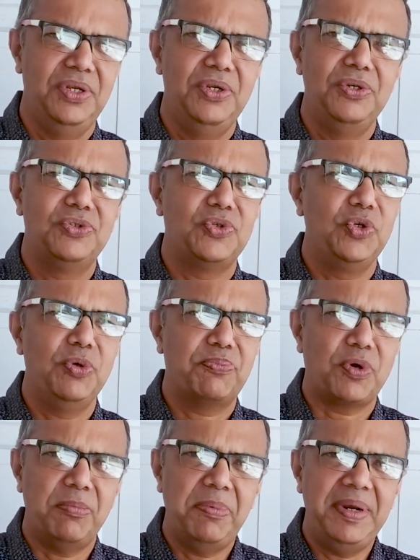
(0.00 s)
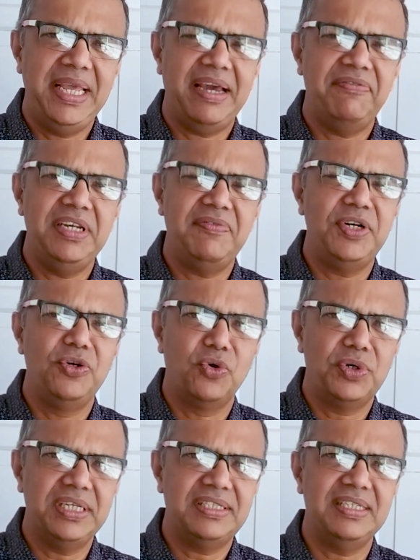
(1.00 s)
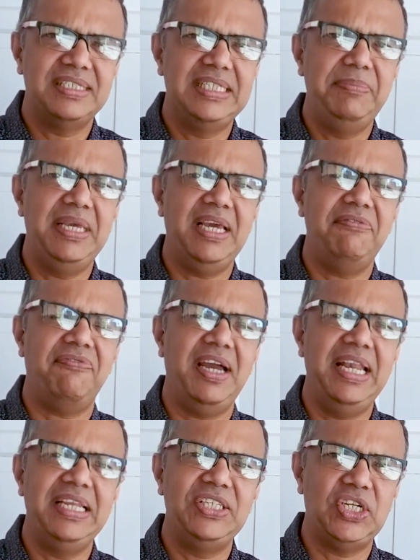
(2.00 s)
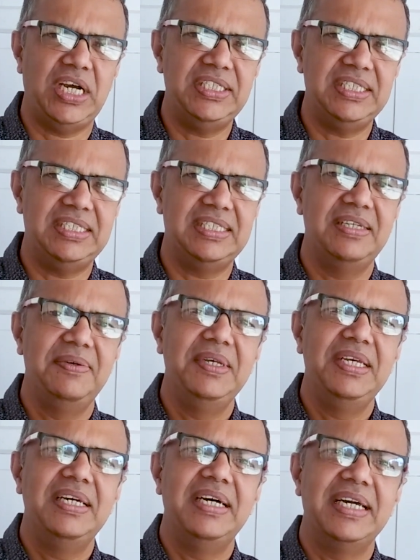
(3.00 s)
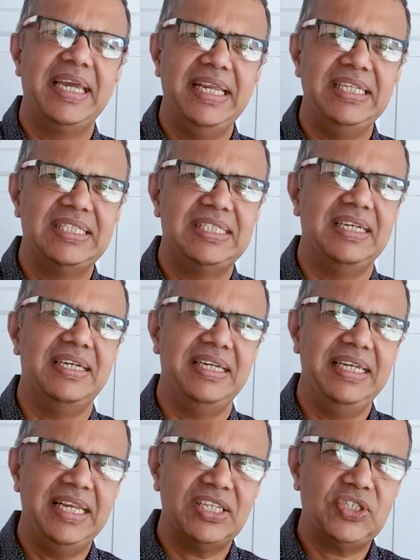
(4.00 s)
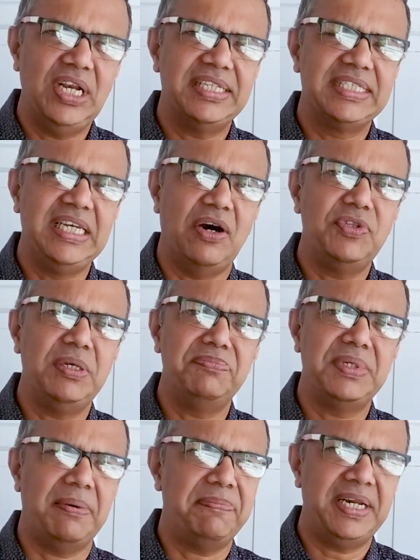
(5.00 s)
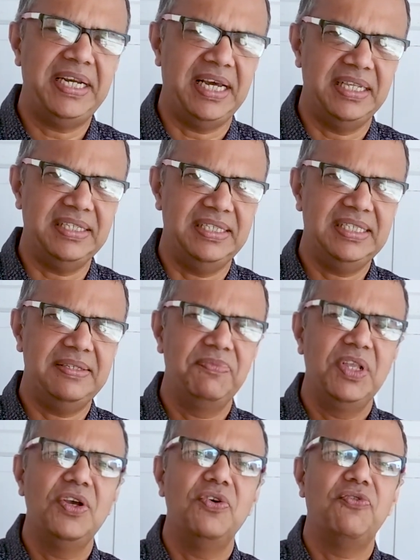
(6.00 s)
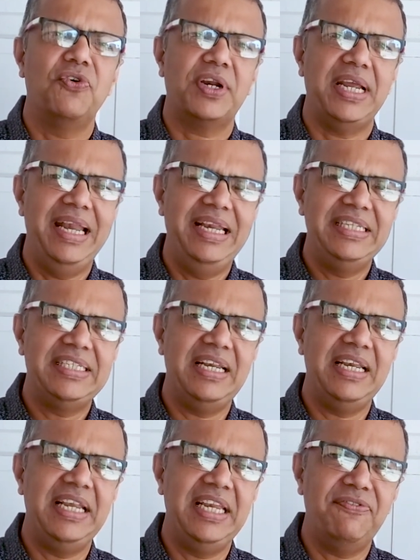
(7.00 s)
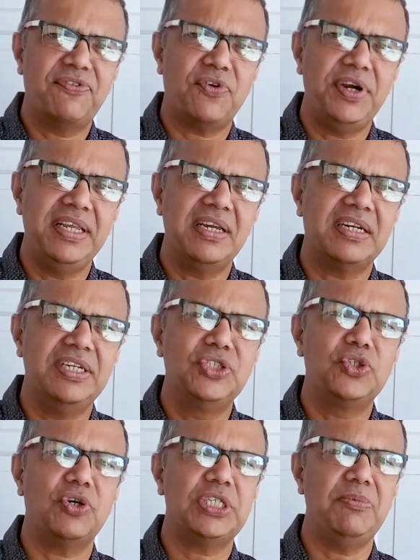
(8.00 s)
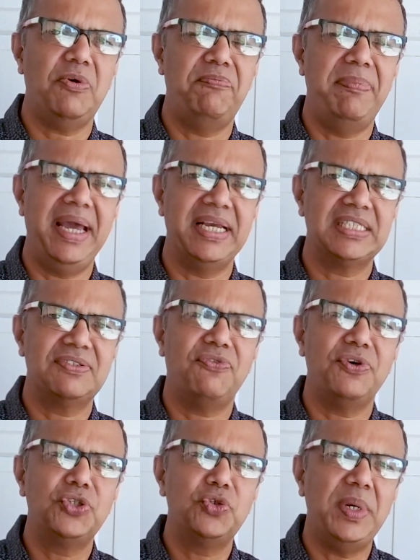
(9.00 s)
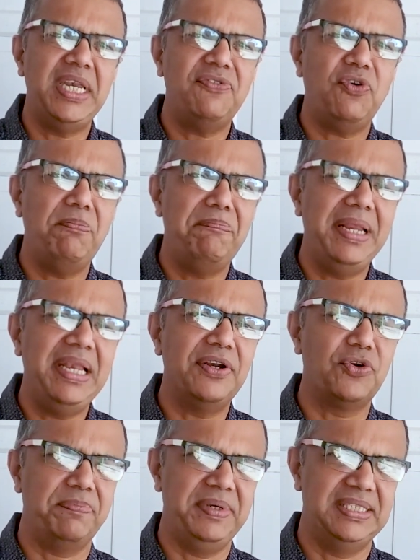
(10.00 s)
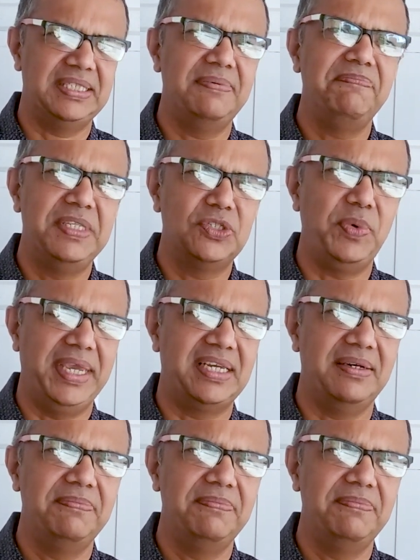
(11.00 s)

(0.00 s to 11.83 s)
So you probably haven't even noticed the CBI filing charges against industrialist Gautam Thapar and others for allegedly defrauding a consortium of banks for 24 billion rupees this week.